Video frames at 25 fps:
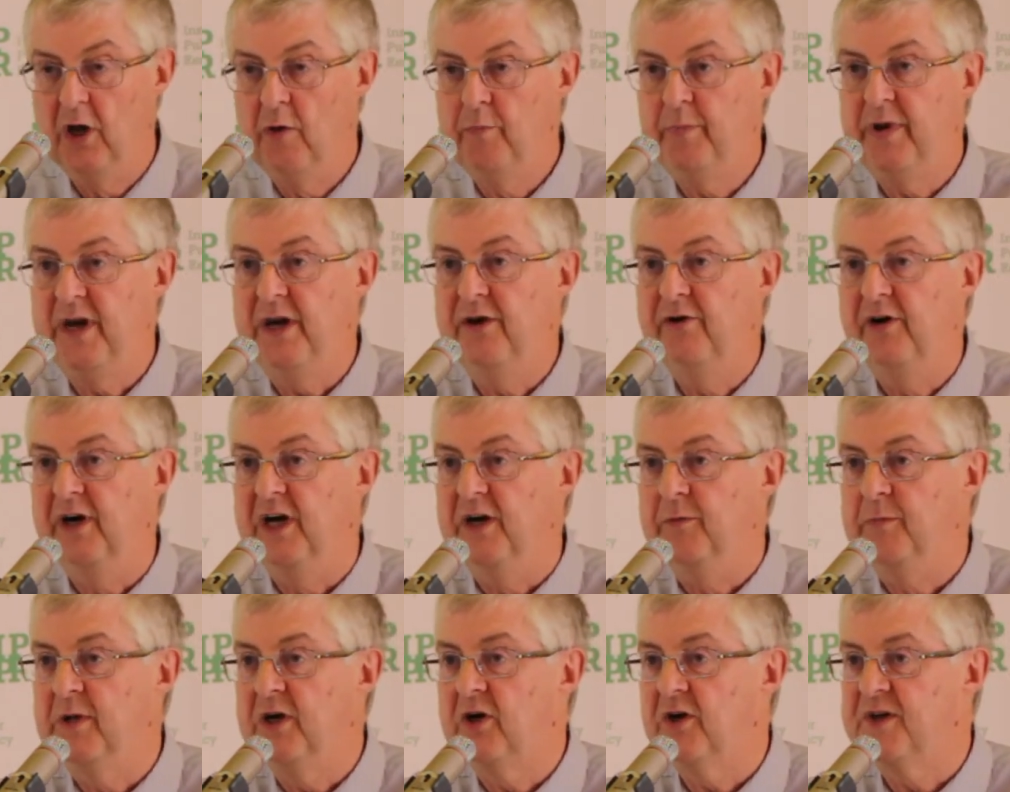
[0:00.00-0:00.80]

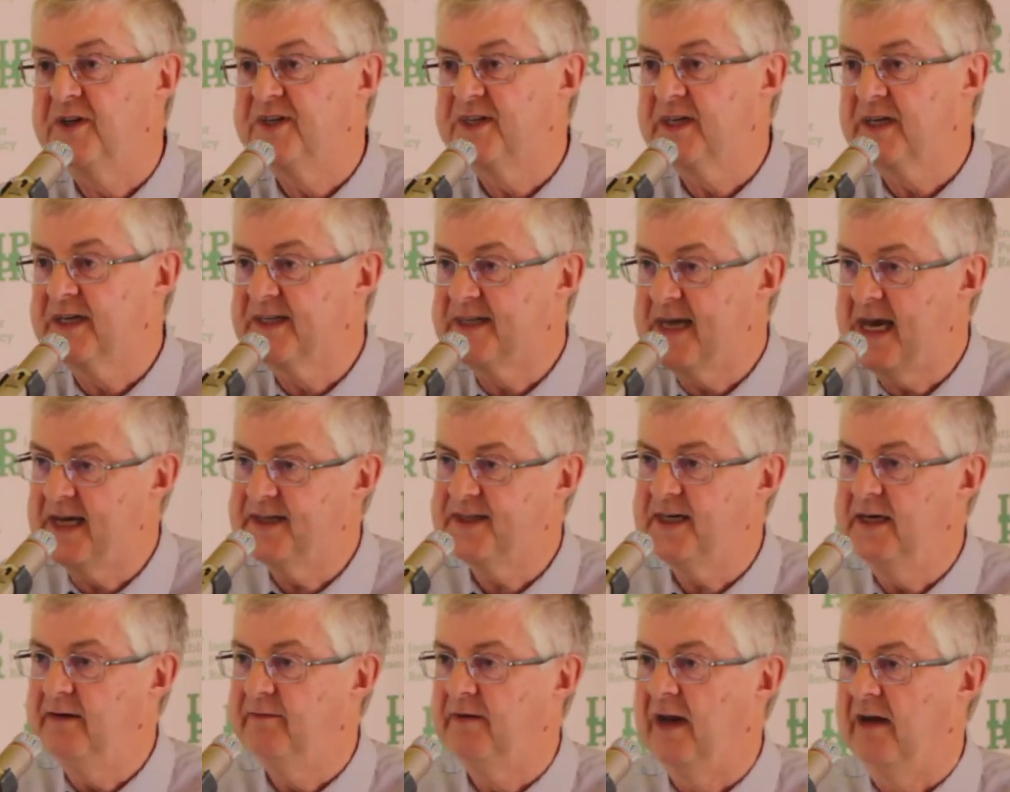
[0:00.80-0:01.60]
period, because
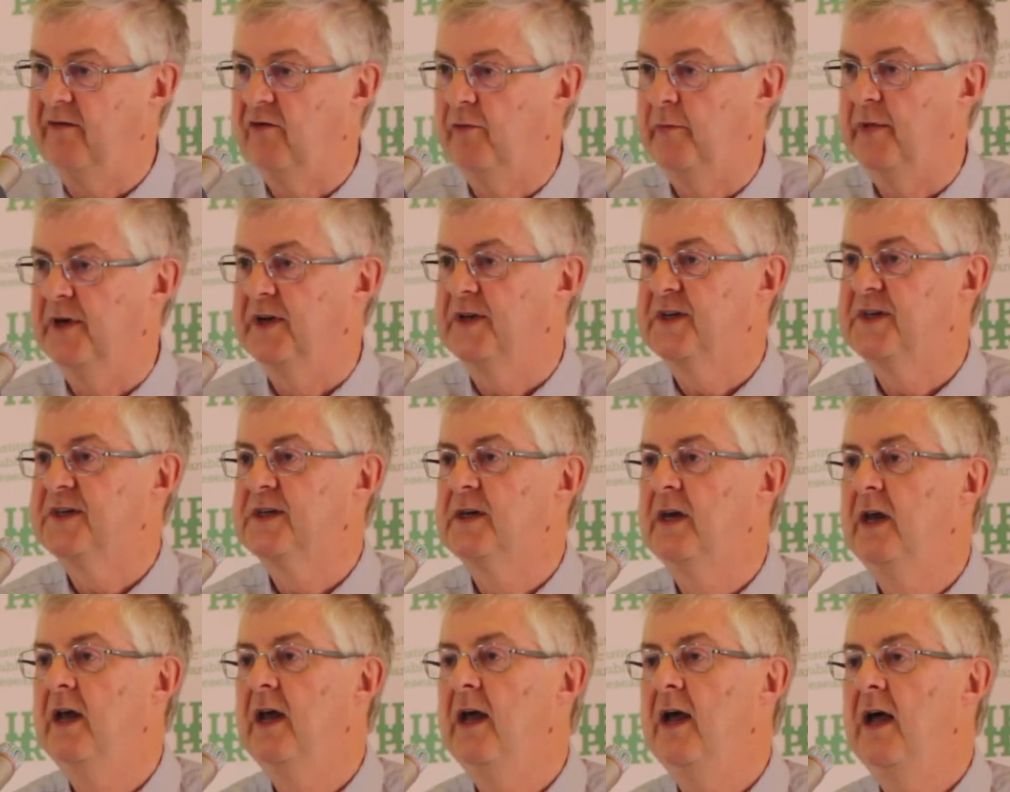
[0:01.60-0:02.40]
successive
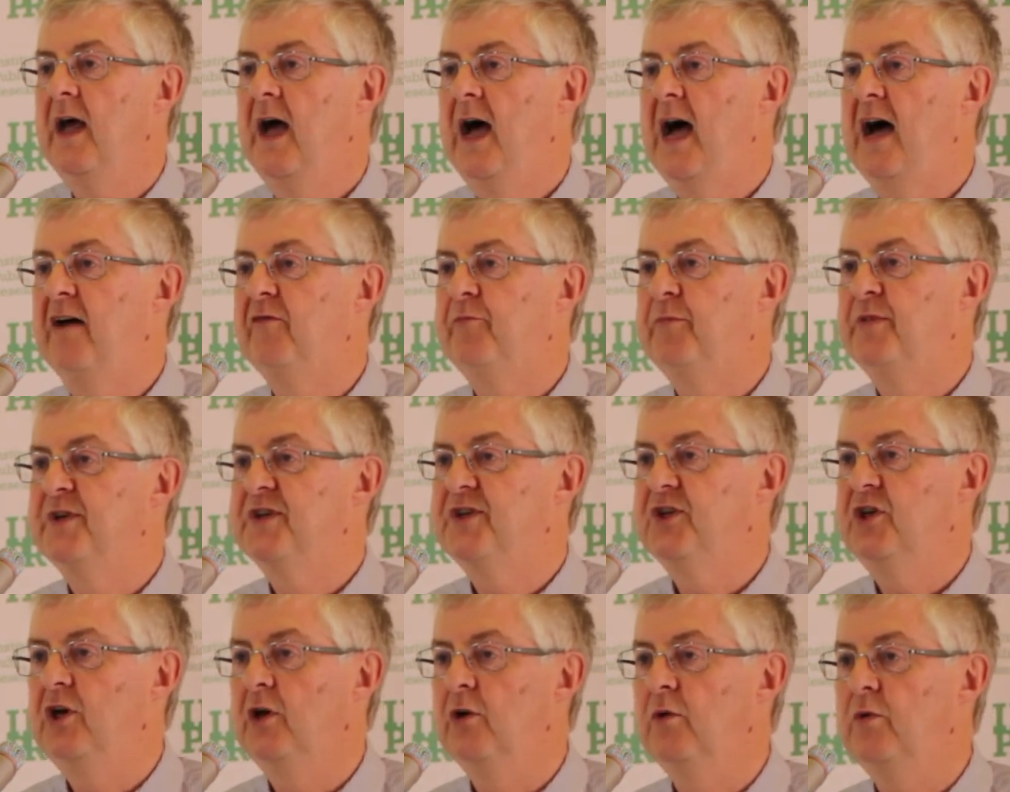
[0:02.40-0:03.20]
governments have
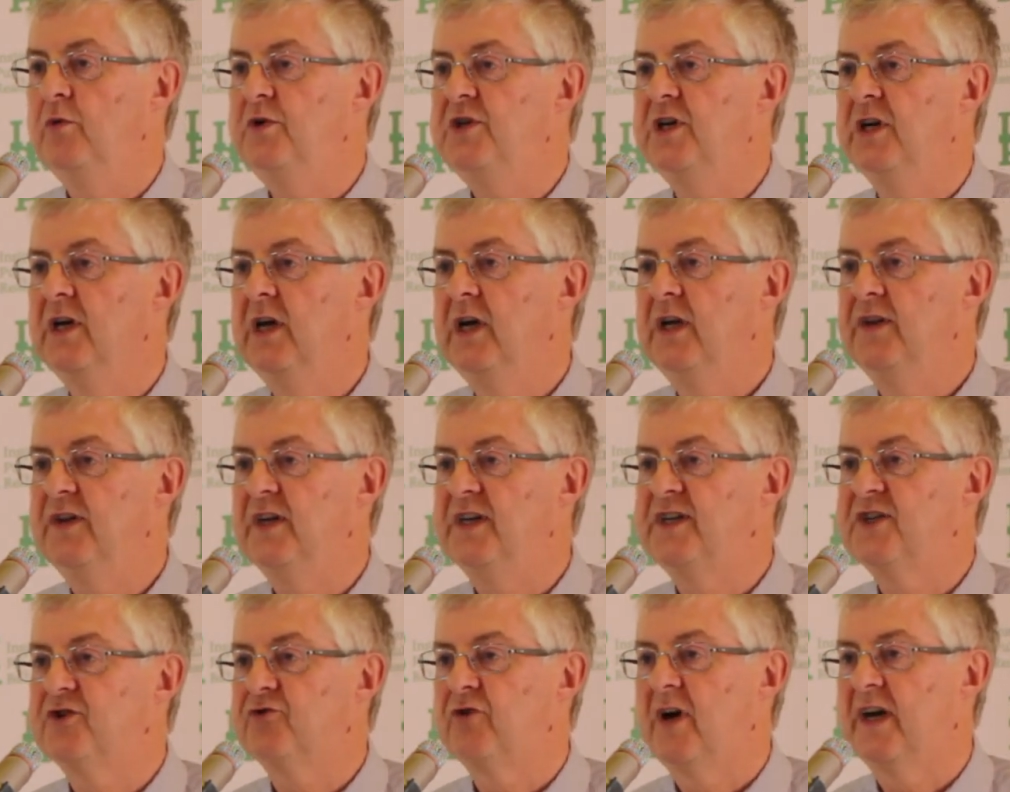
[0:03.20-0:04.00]
pursued
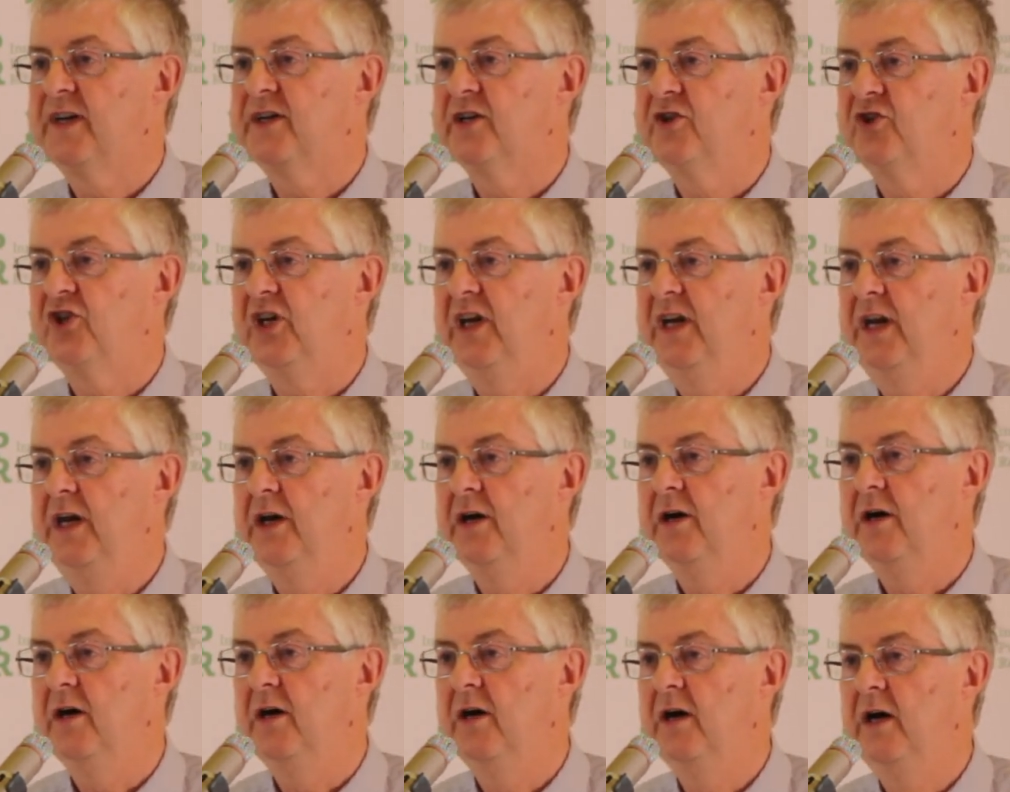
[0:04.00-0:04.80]
this strategy
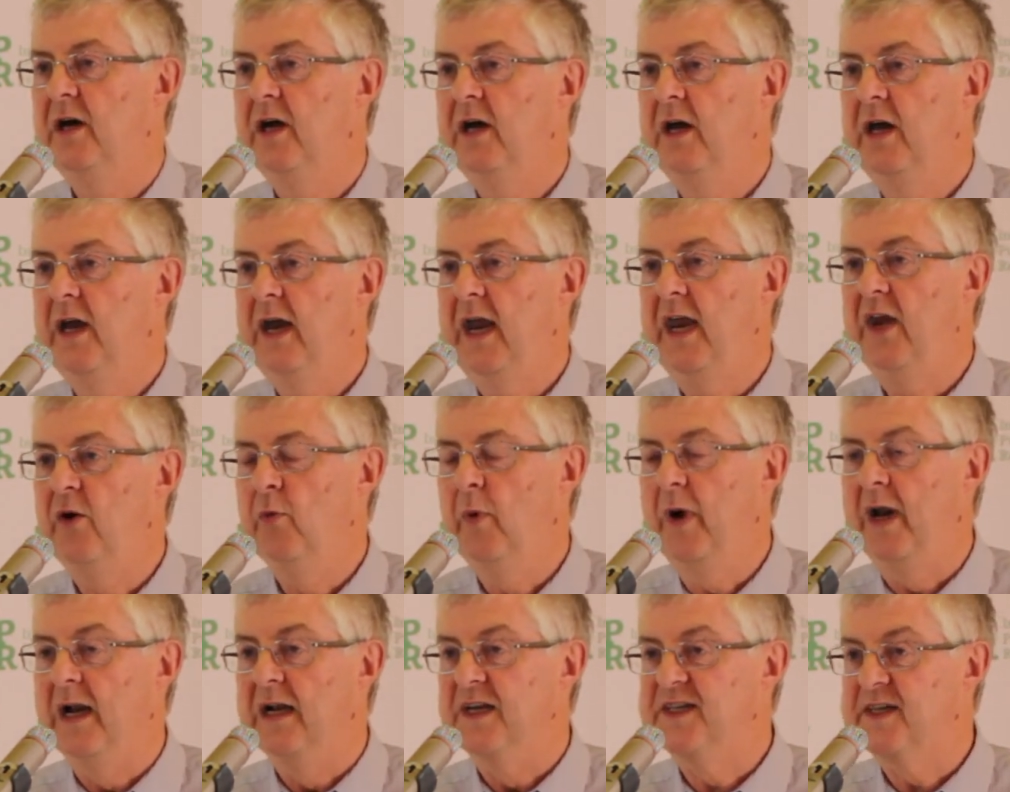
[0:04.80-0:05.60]
here in
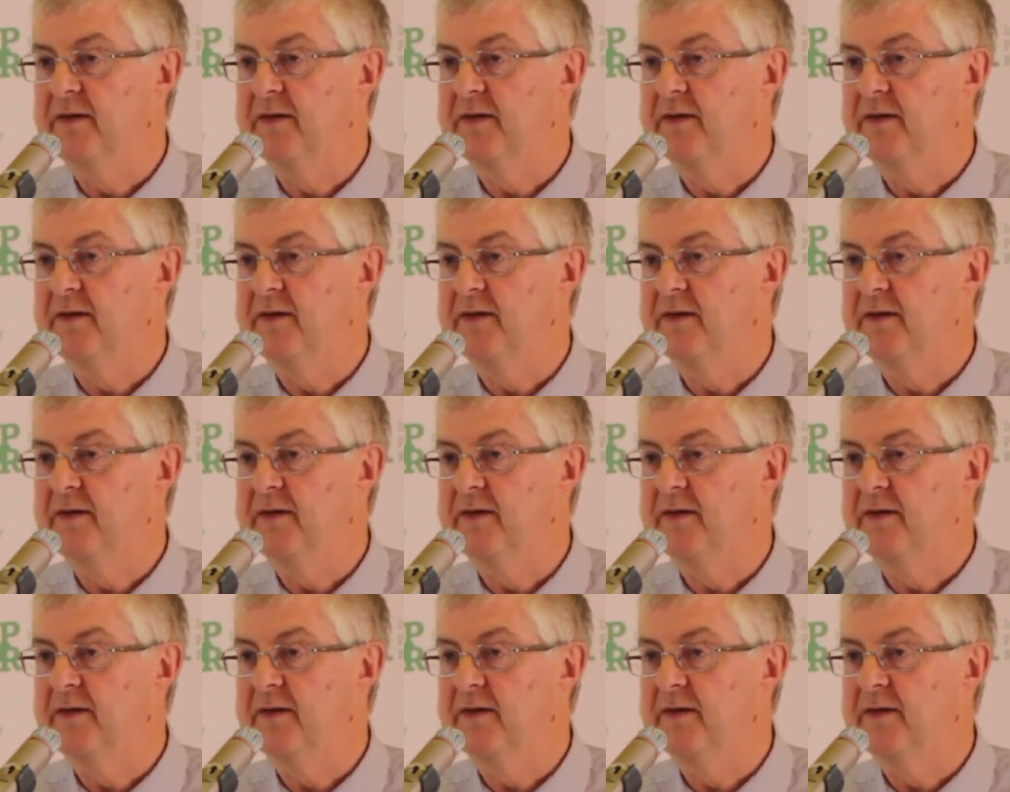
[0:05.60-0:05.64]
Wales.